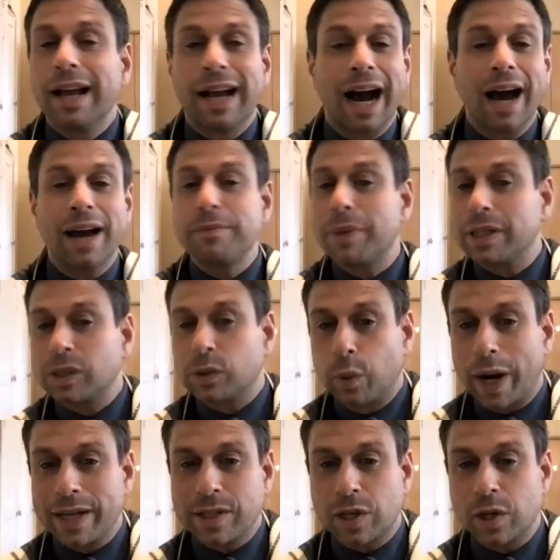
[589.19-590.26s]
God must
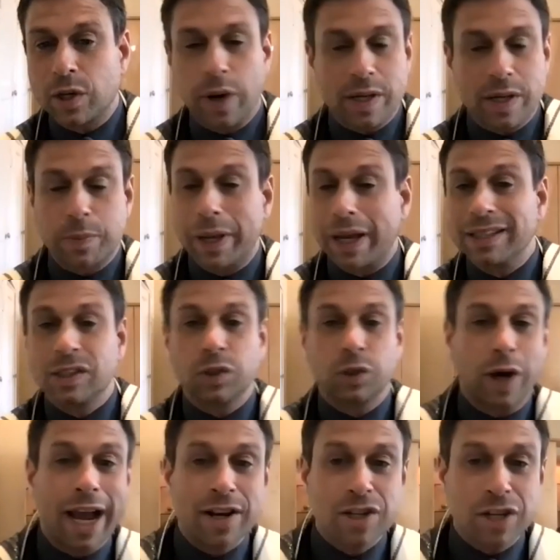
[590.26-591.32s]
rescue us because
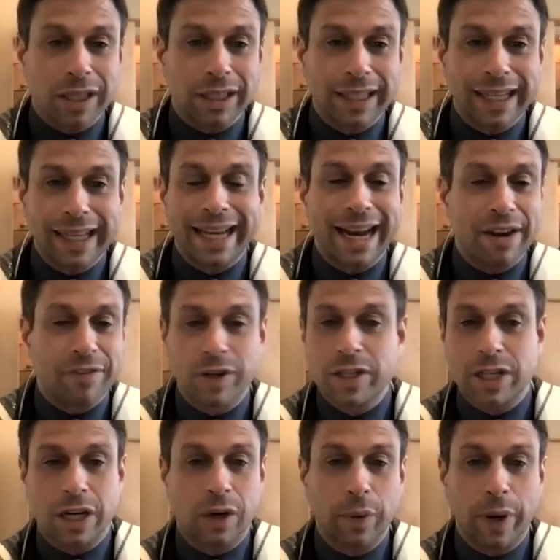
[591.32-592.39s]
tragically, in every
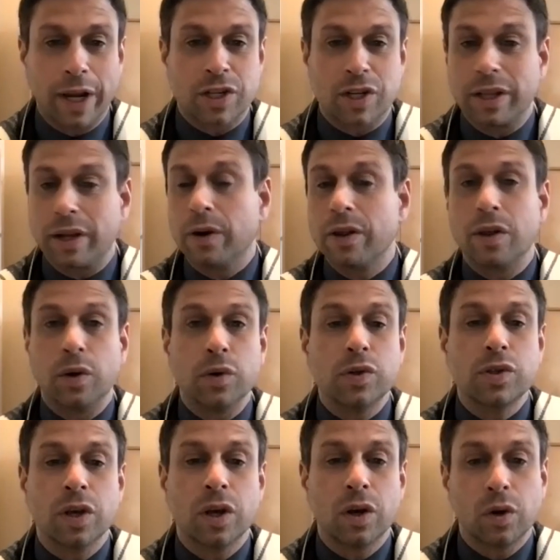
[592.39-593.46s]
generation, there are
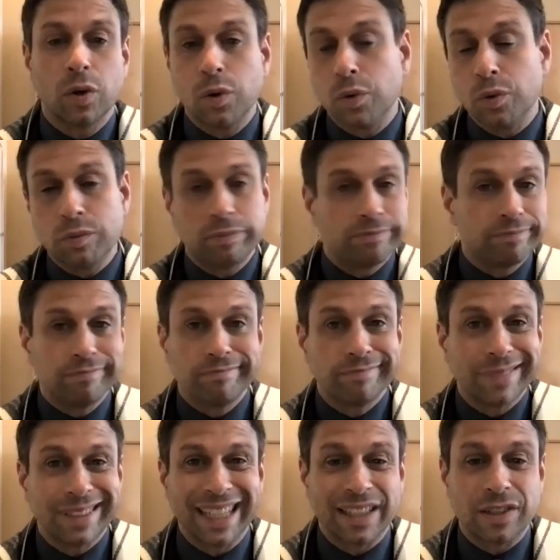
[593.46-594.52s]
those who
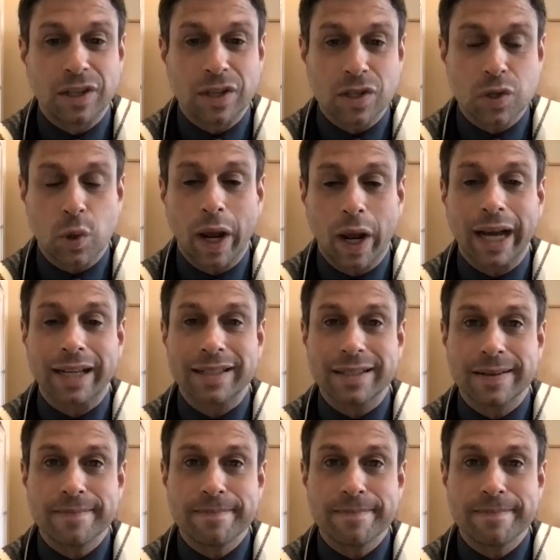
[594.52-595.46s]
seek to destroy us.